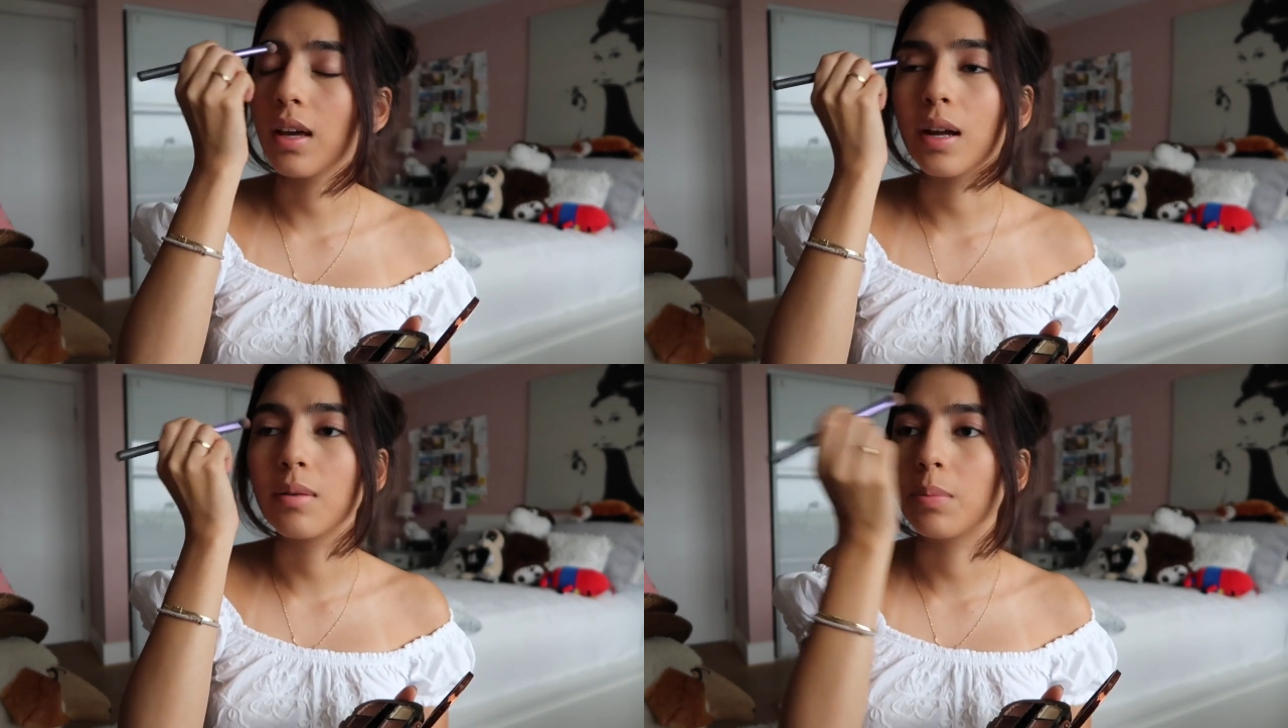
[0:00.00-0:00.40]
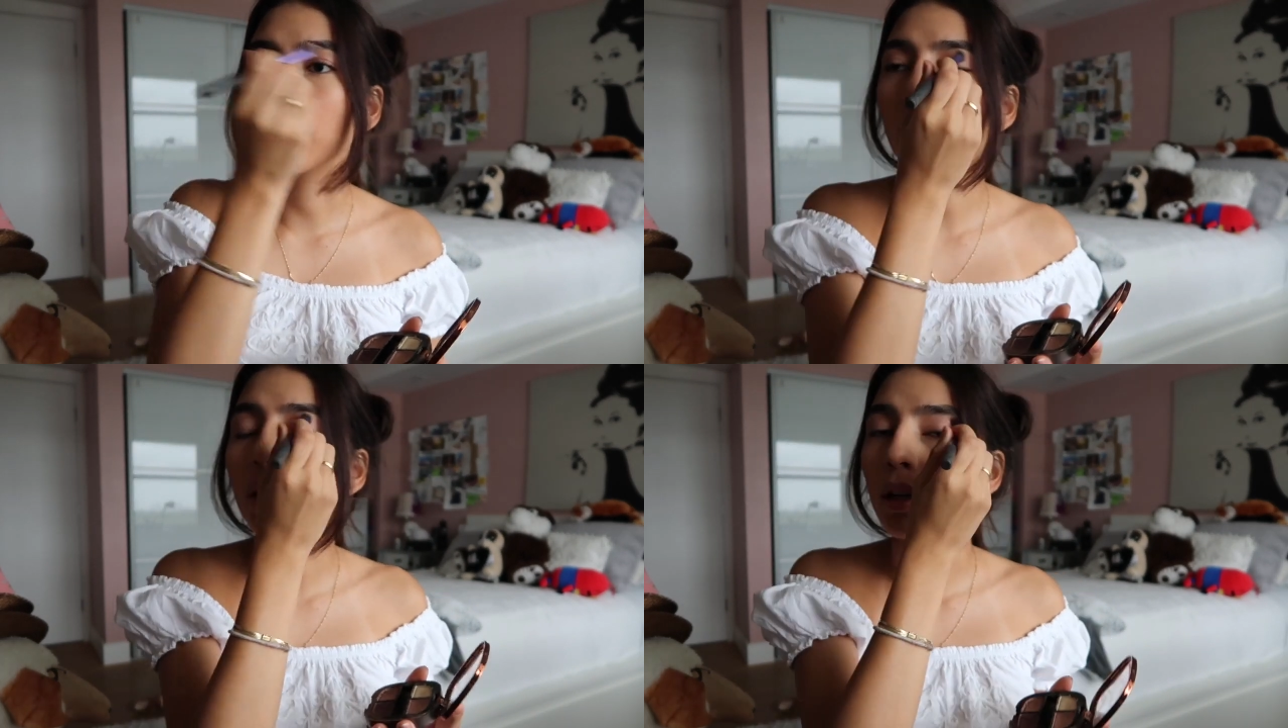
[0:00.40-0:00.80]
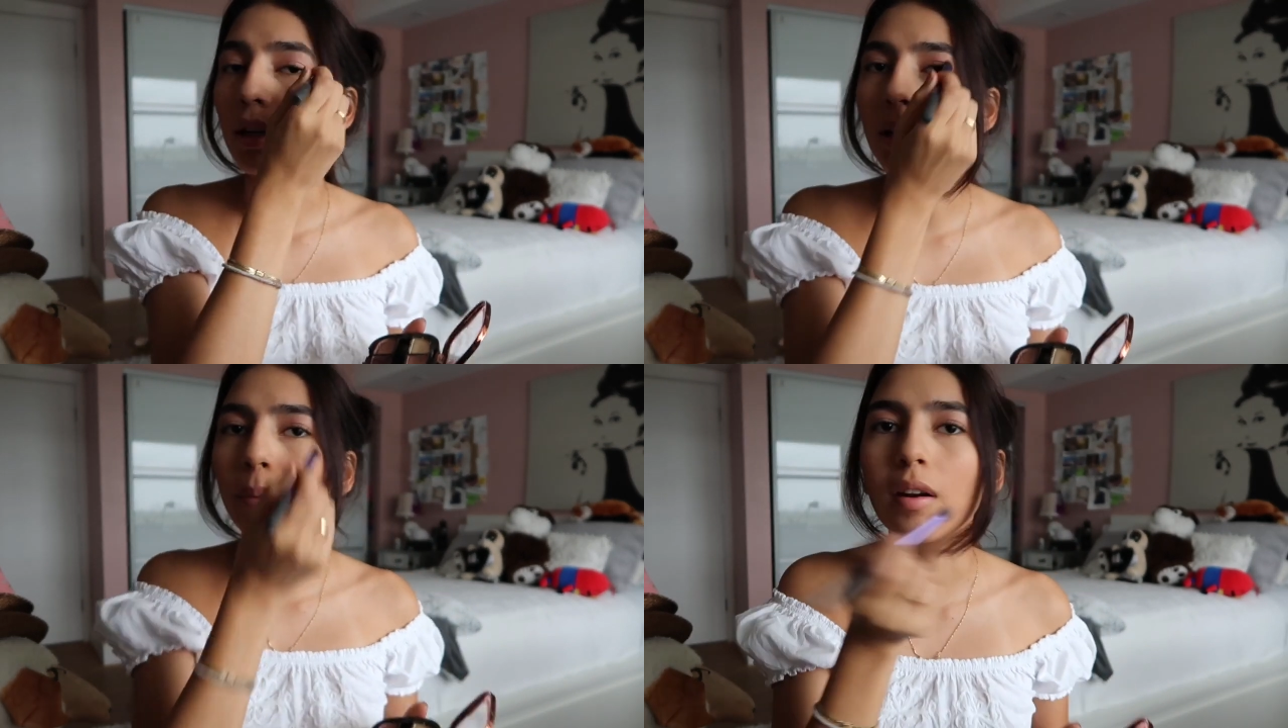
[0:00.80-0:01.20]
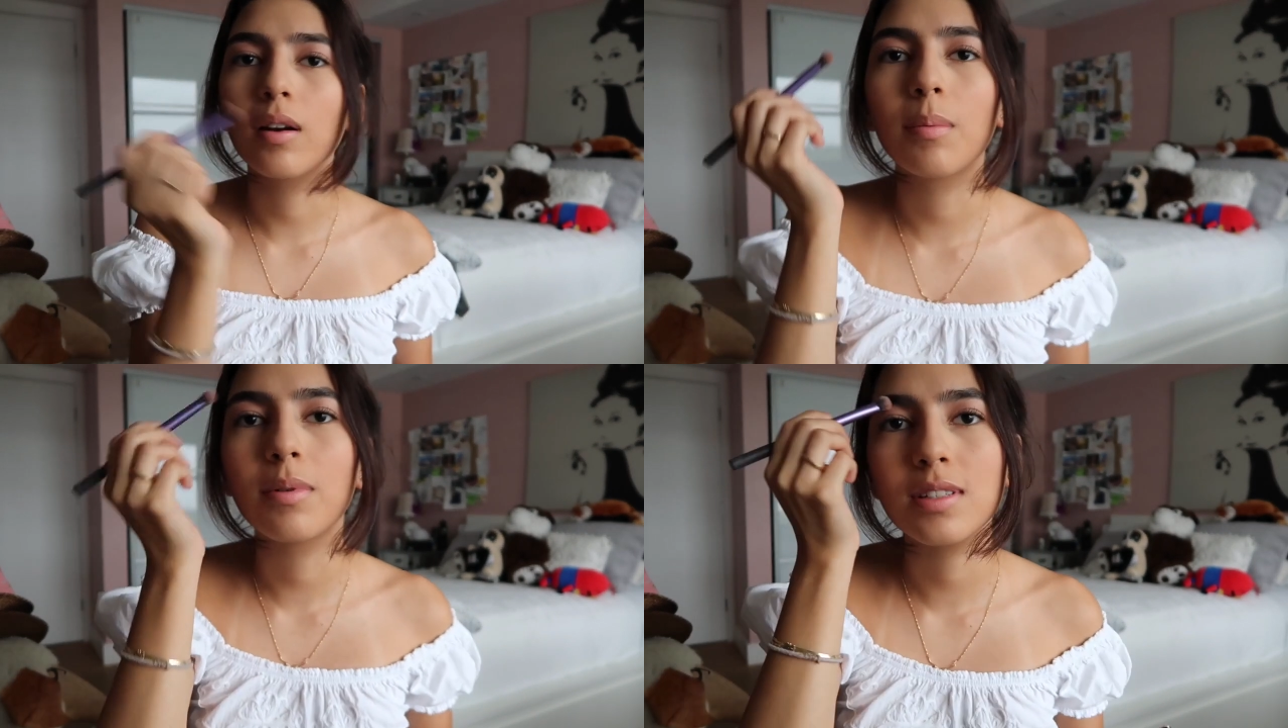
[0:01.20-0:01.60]
had a
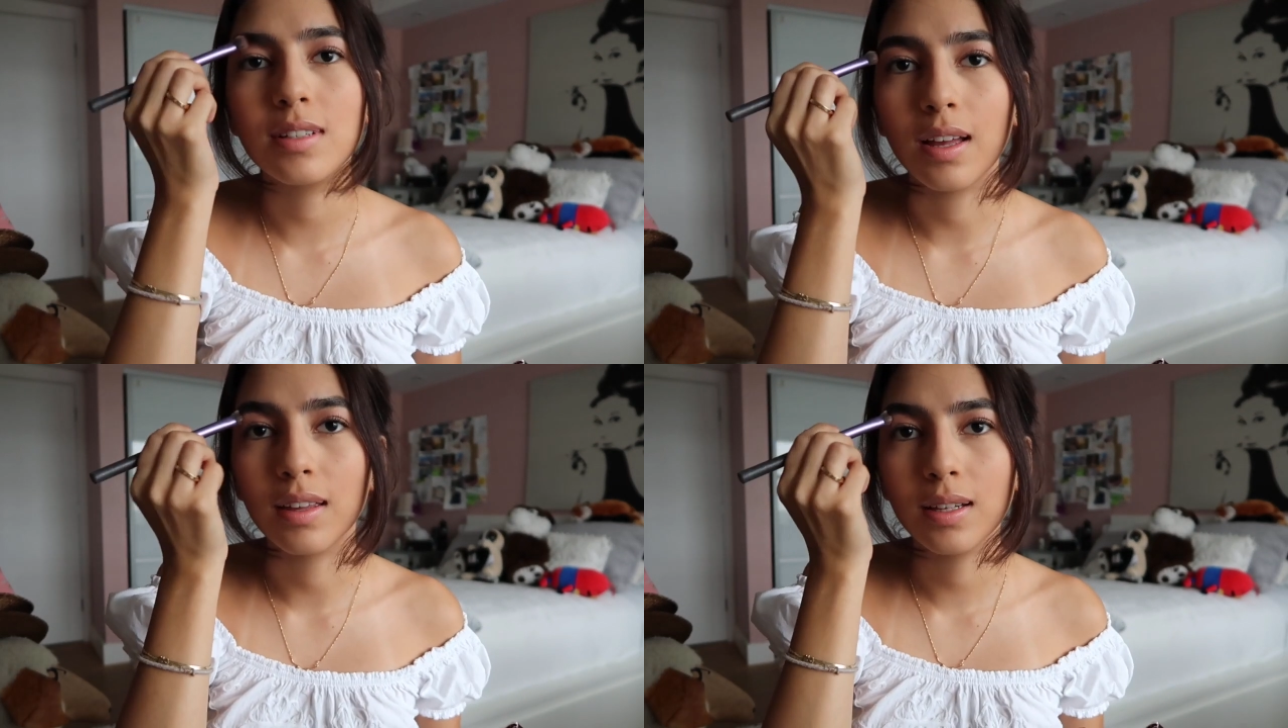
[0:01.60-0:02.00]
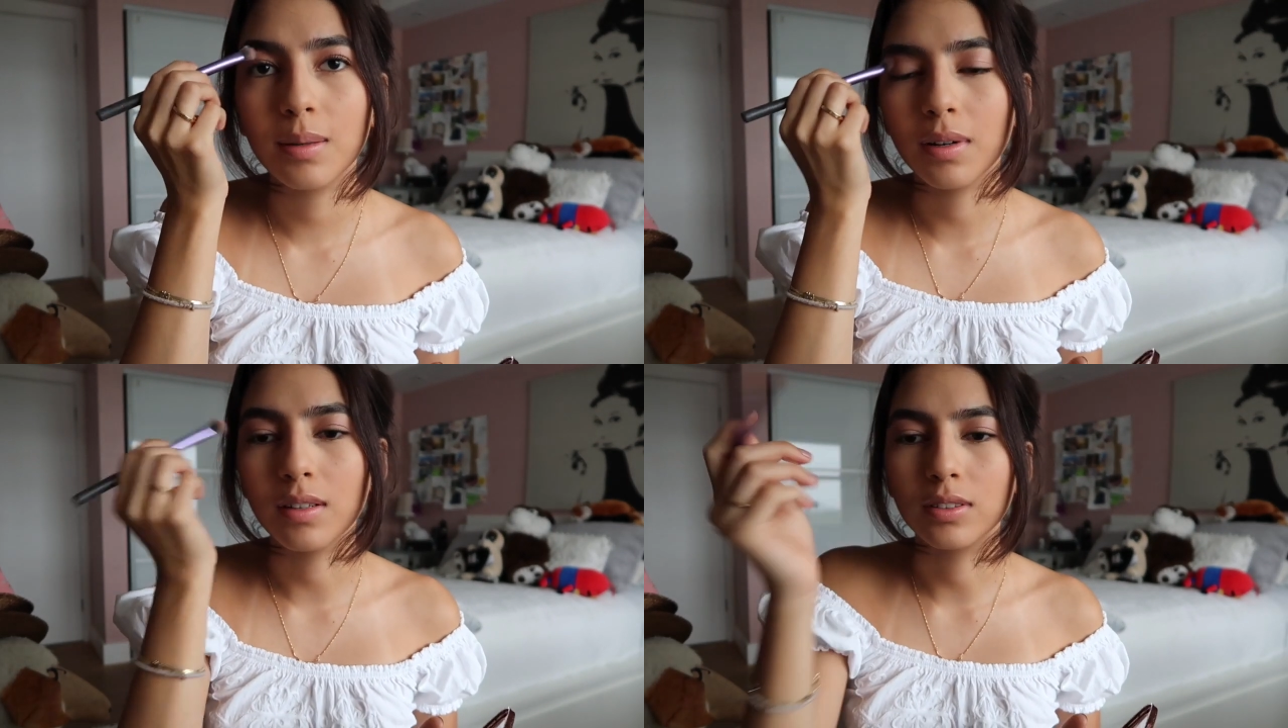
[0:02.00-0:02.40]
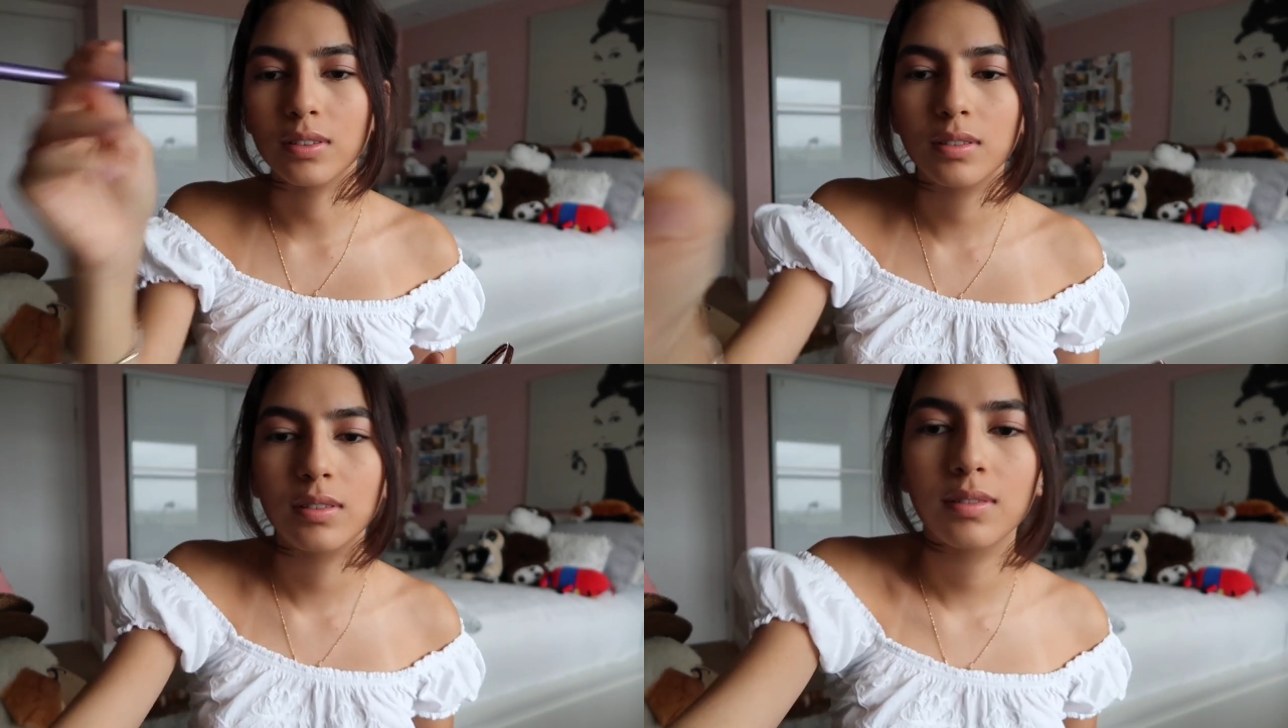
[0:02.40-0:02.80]
better personality, but I don't.